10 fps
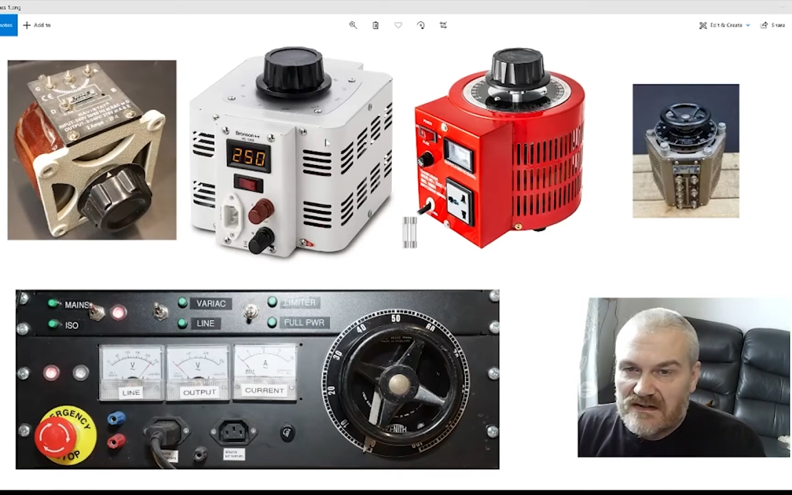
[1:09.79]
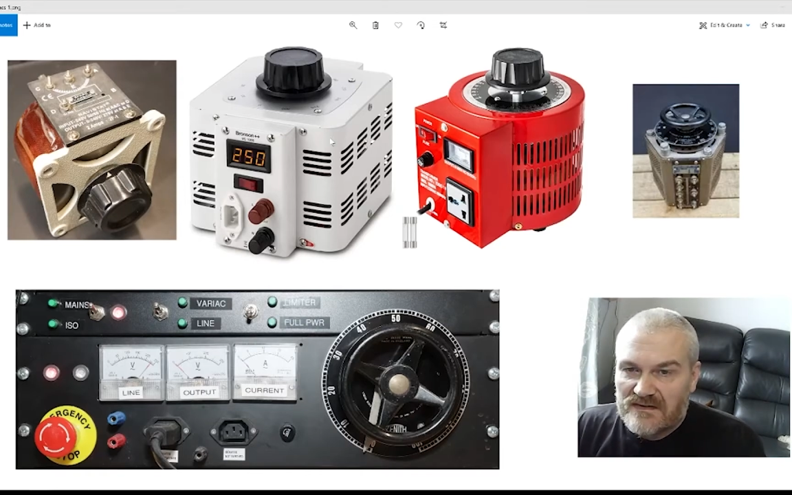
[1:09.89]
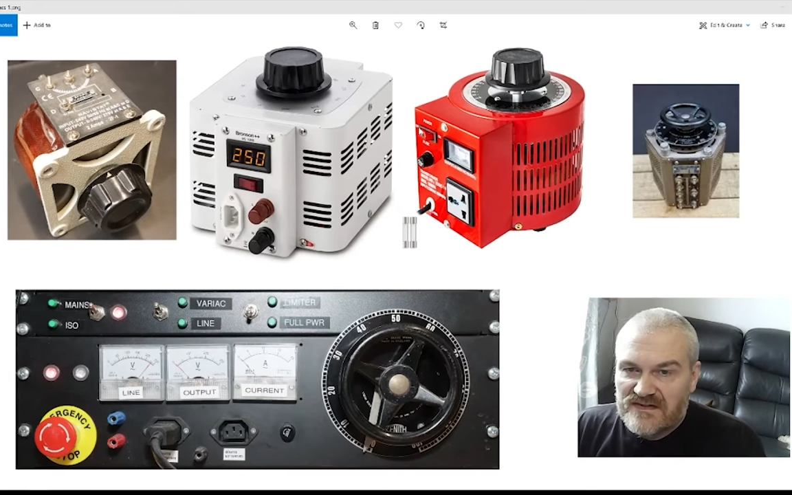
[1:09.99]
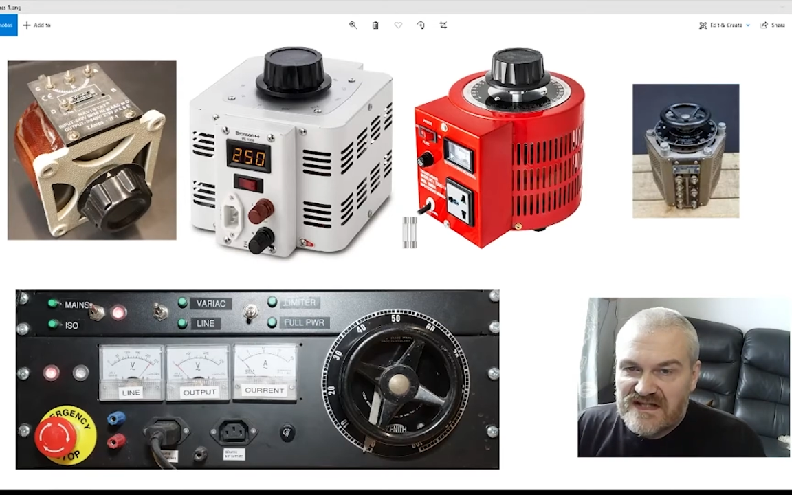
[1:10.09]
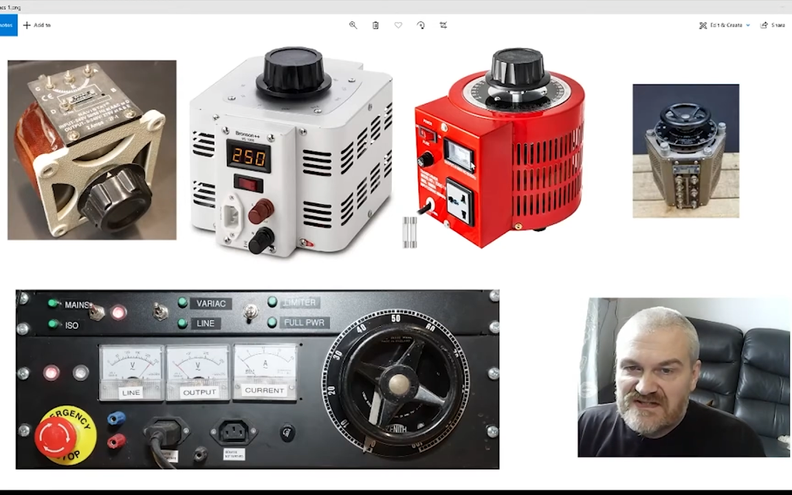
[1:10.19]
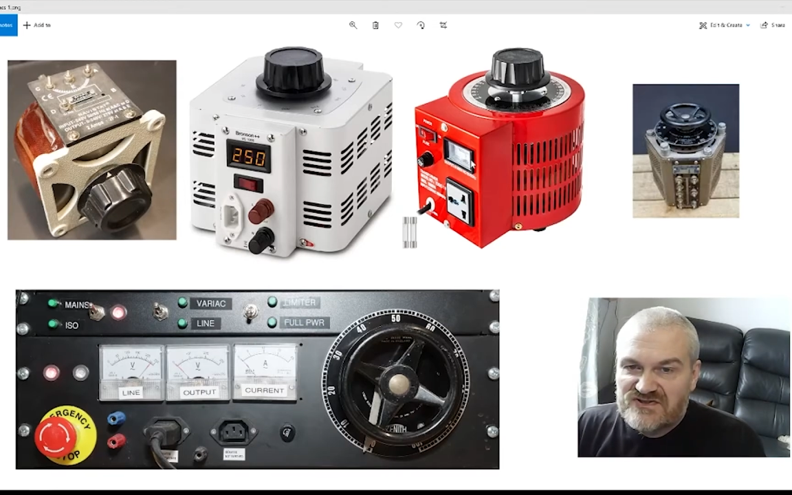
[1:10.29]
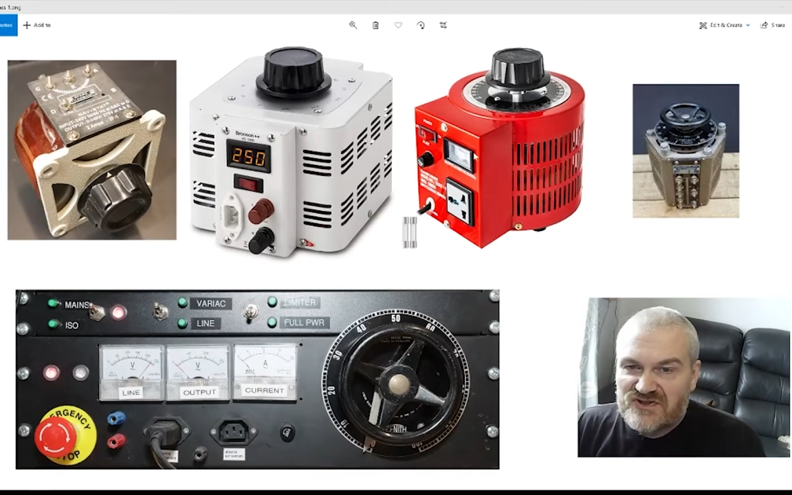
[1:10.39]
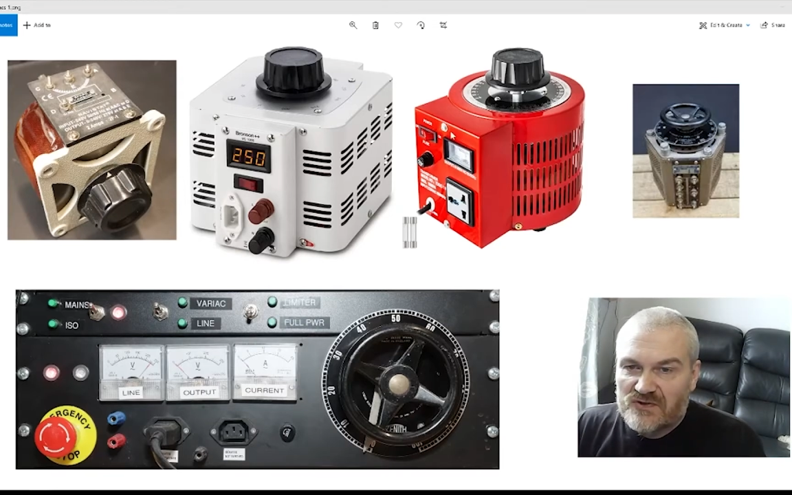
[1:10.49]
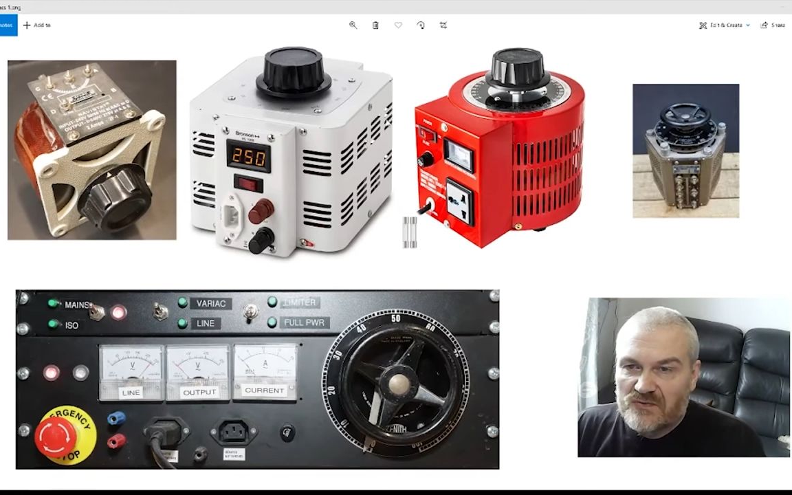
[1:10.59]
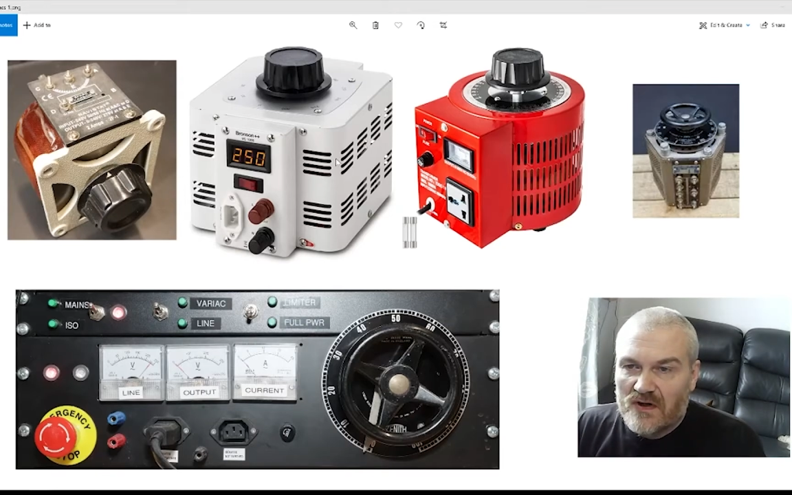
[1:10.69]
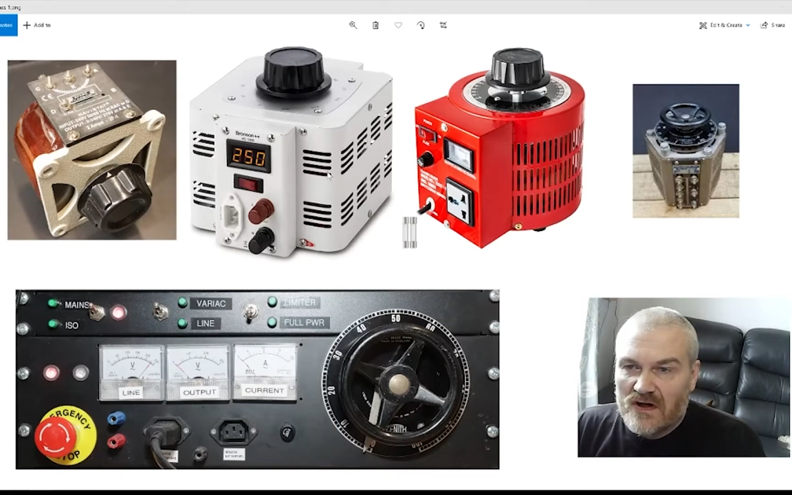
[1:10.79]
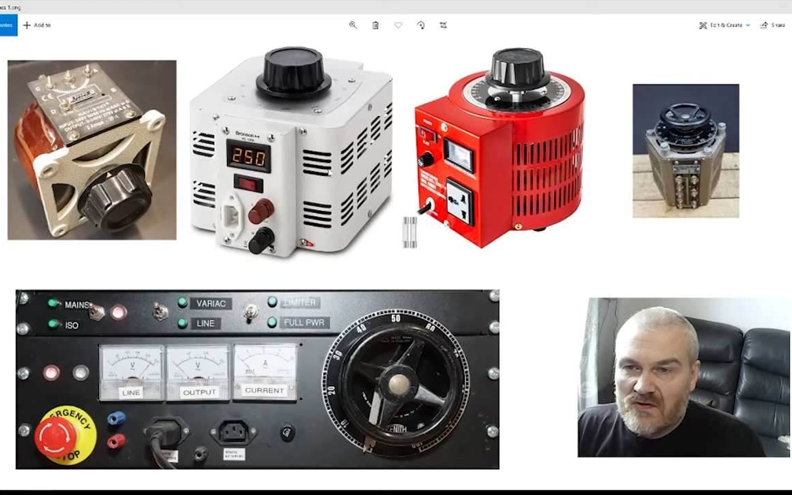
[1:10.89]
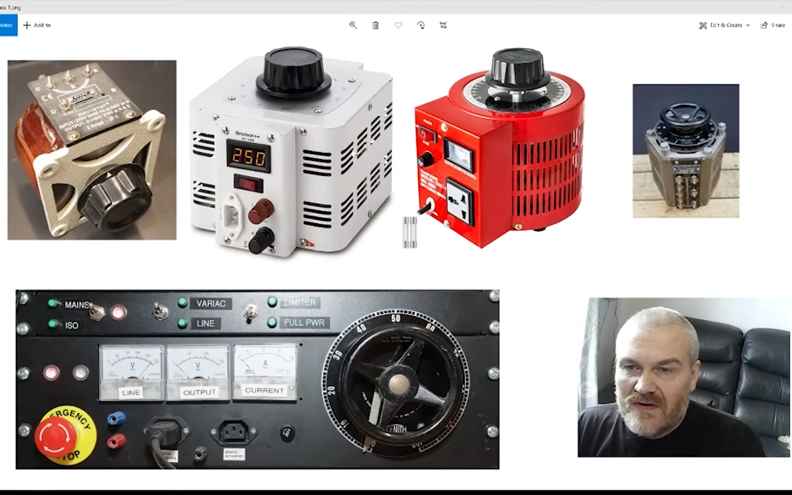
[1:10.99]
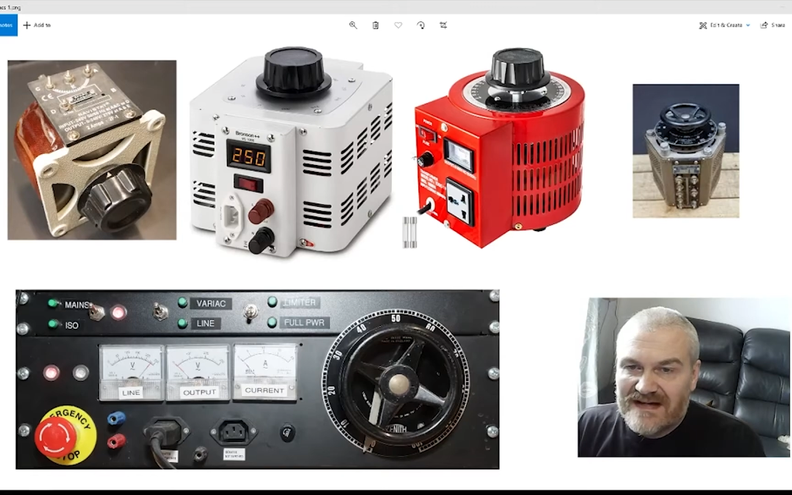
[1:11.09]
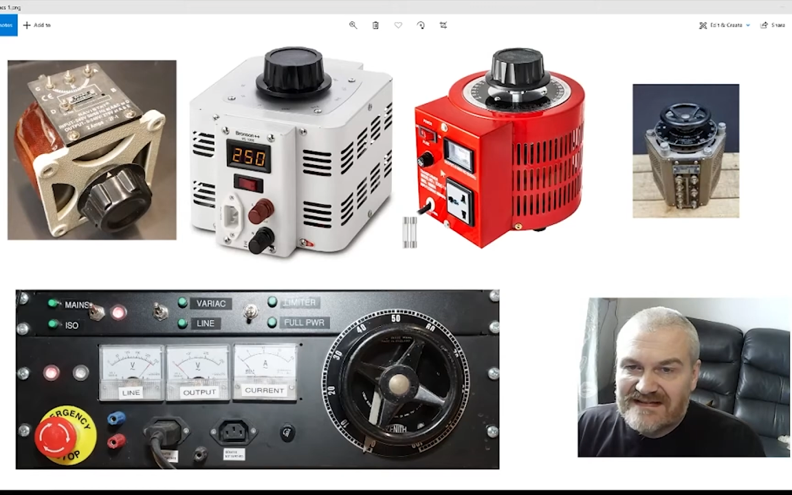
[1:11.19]
These two are
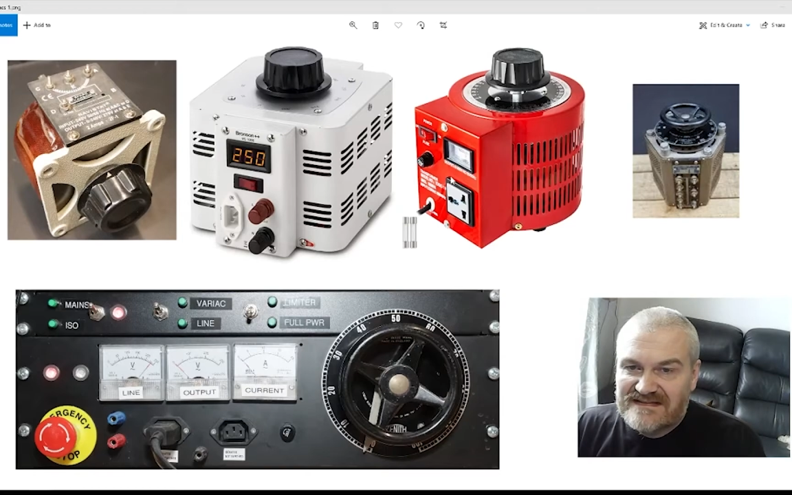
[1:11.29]
quite